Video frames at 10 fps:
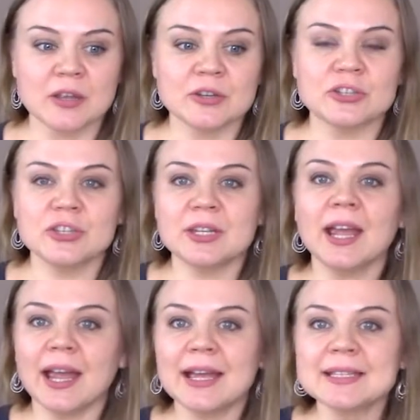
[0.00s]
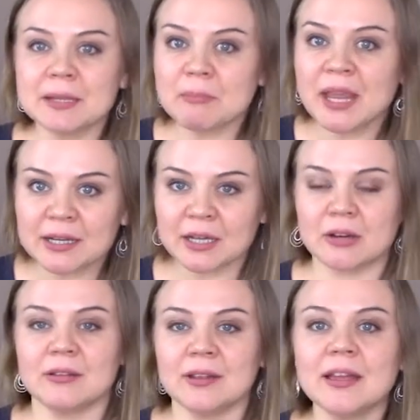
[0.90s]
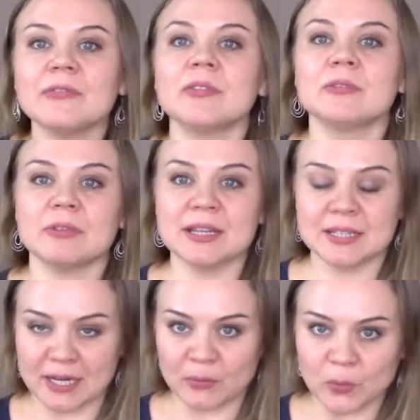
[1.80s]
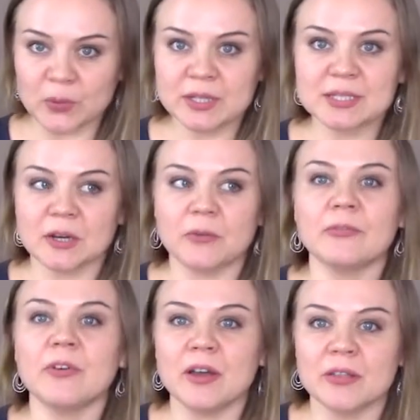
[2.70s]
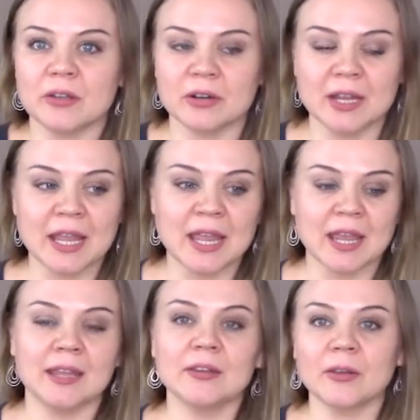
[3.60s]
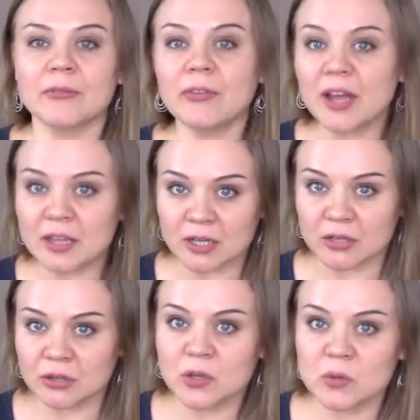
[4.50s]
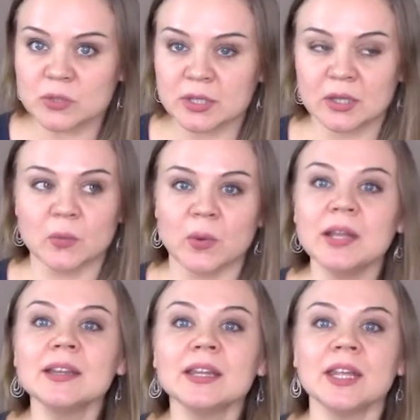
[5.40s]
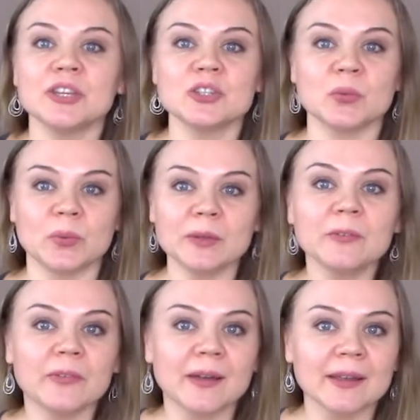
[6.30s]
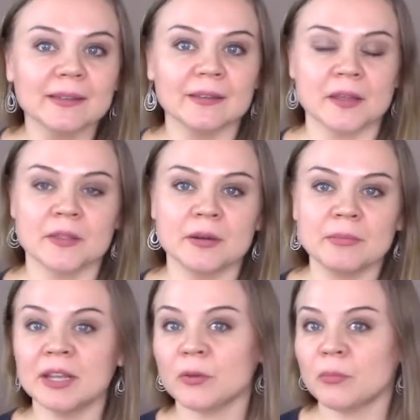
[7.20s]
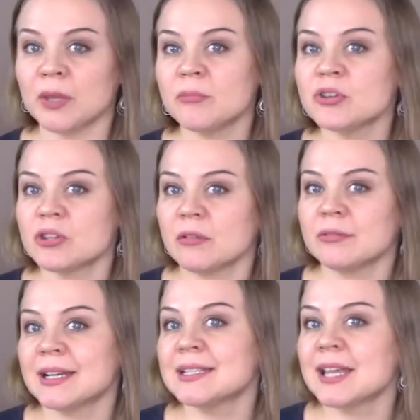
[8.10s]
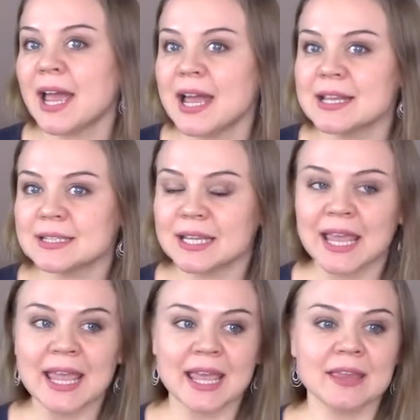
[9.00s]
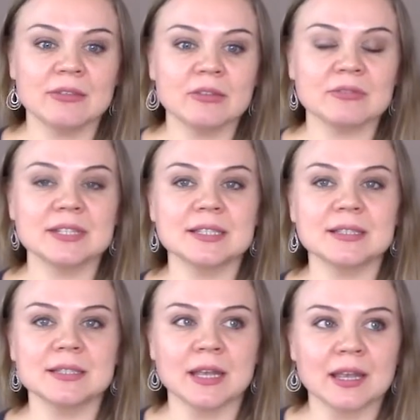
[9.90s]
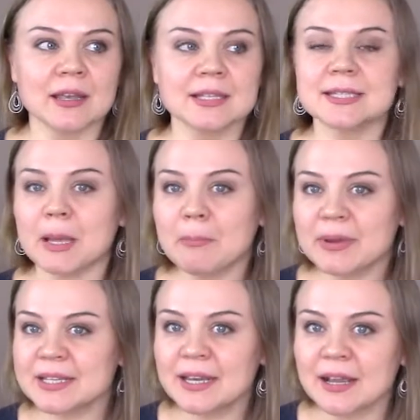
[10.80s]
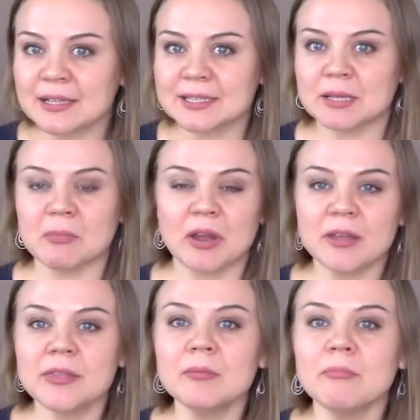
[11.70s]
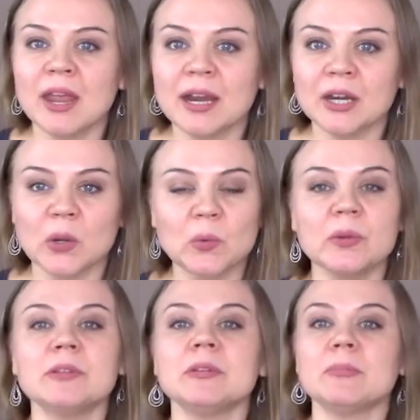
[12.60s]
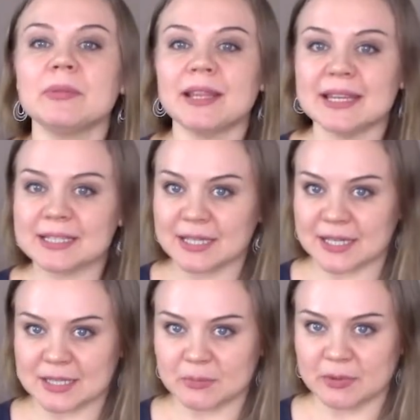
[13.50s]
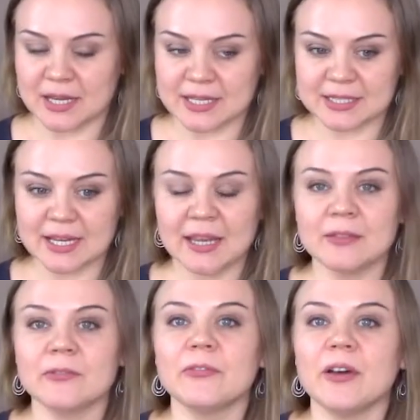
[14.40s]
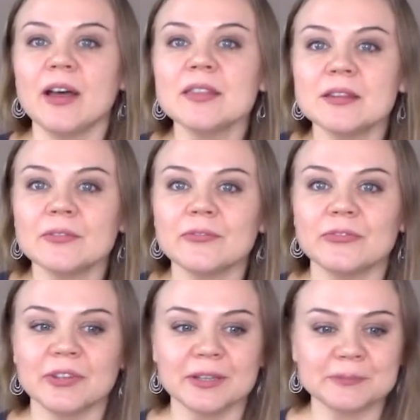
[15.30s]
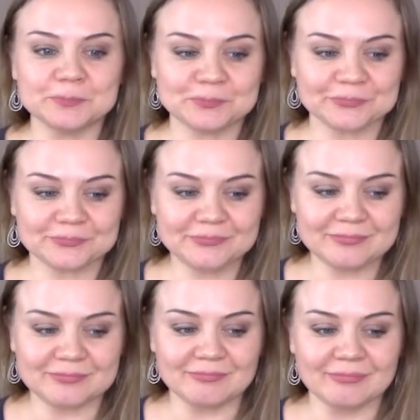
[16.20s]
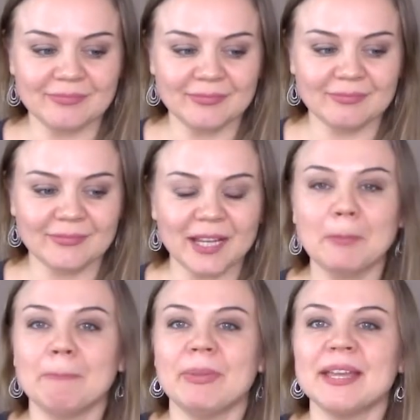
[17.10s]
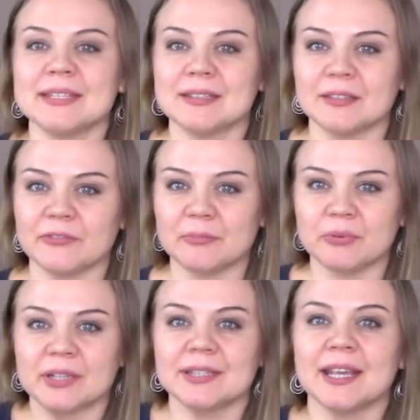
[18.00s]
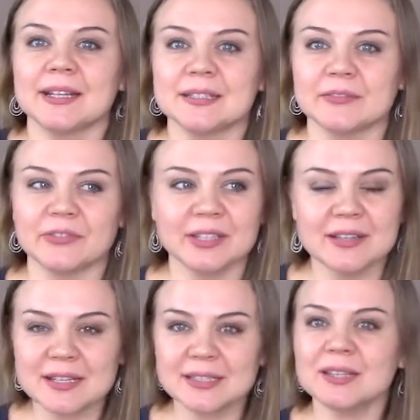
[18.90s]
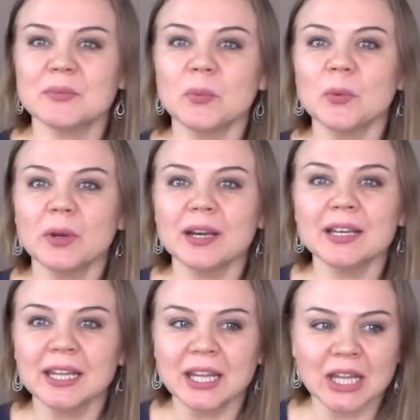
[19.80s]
she has a man in her life already who is her father. And her father knows that one day she will find another man, or maybe she already has. And there is somebody else, some other man who will replace his place. And father feel mm, competitive, protective. He does not want